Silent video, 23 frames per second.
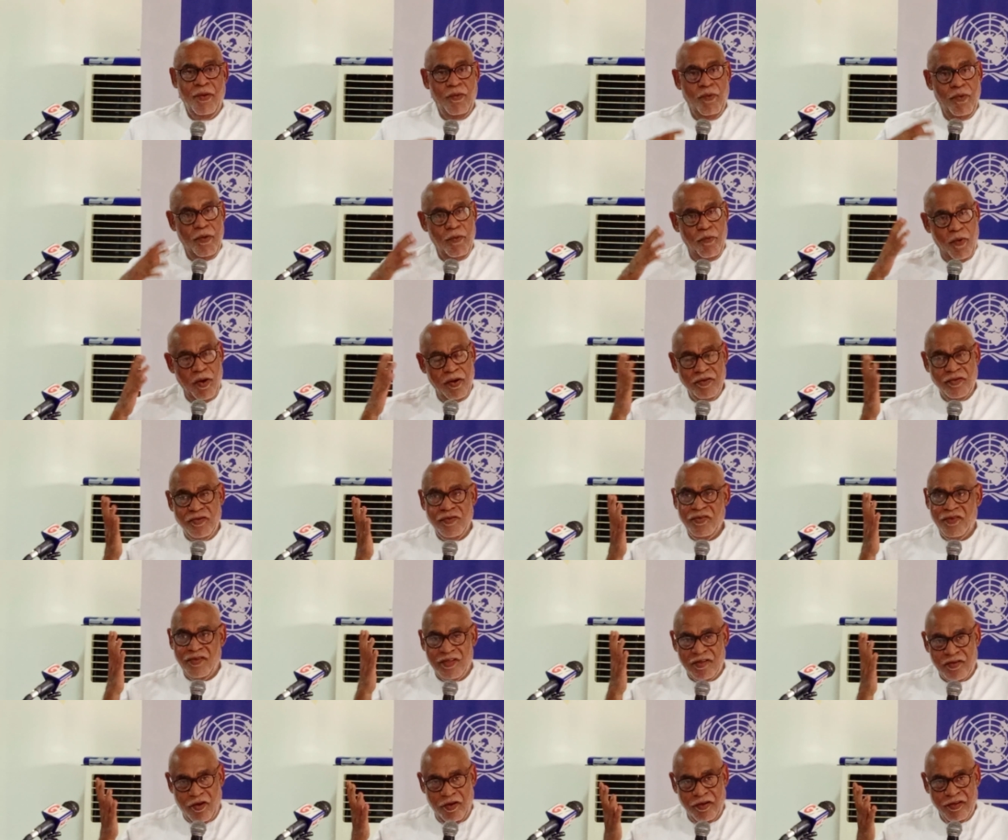We want
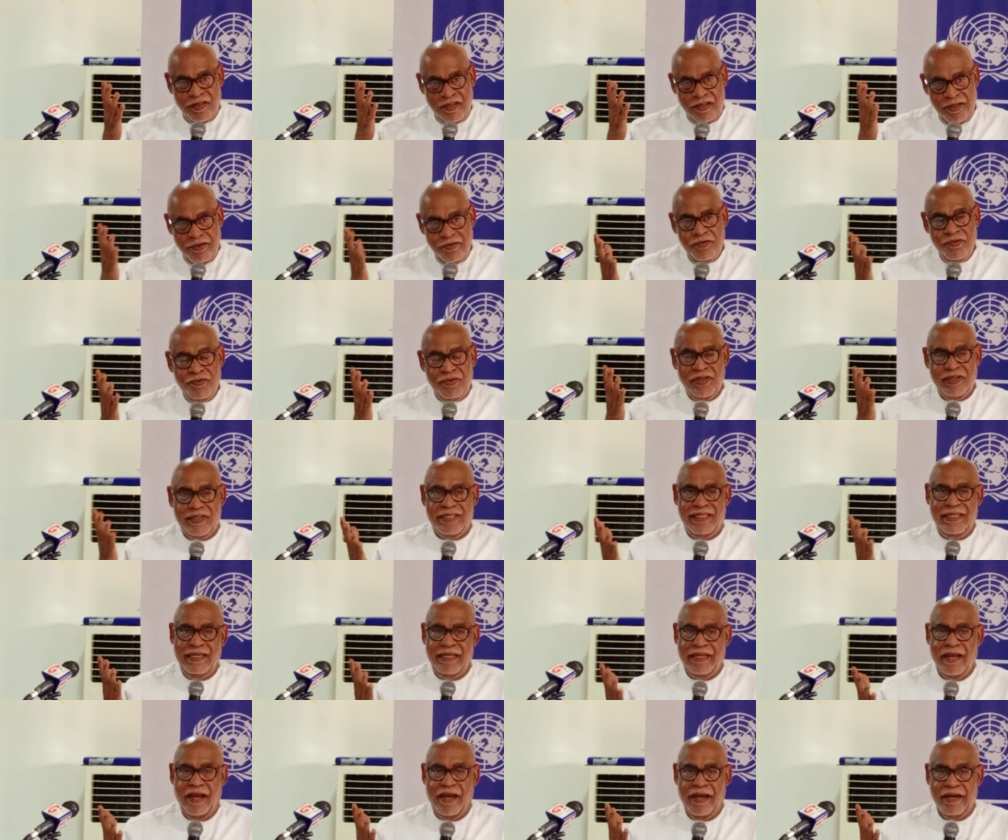to continue to
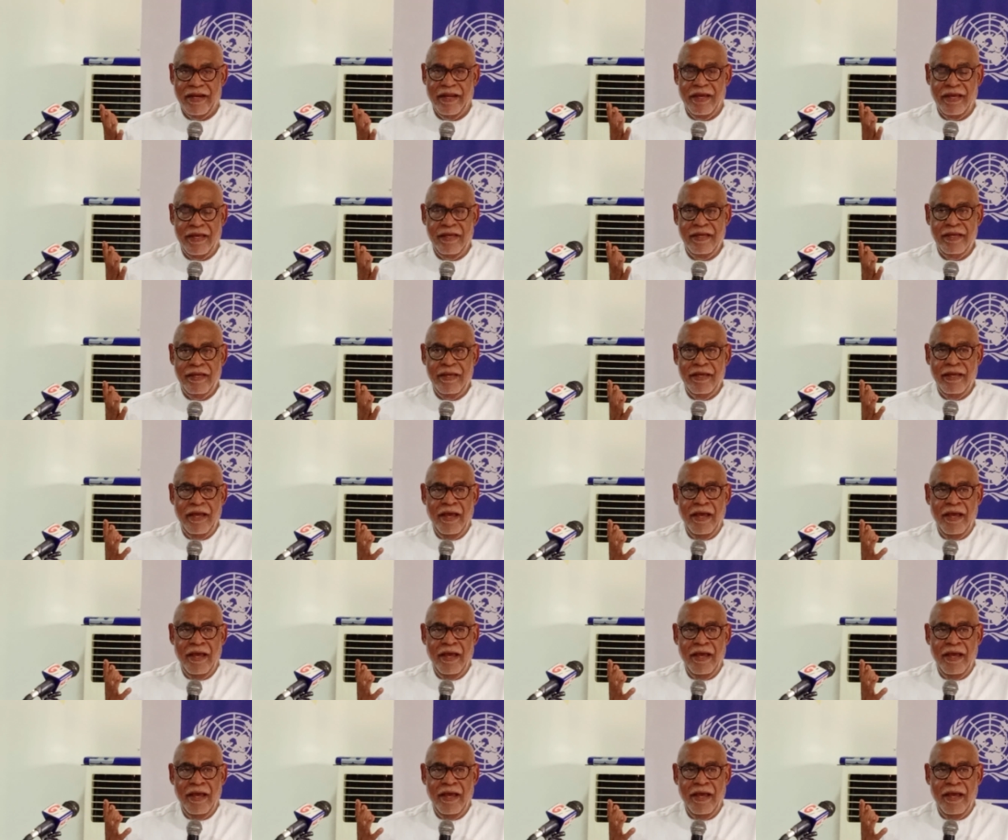see Ghana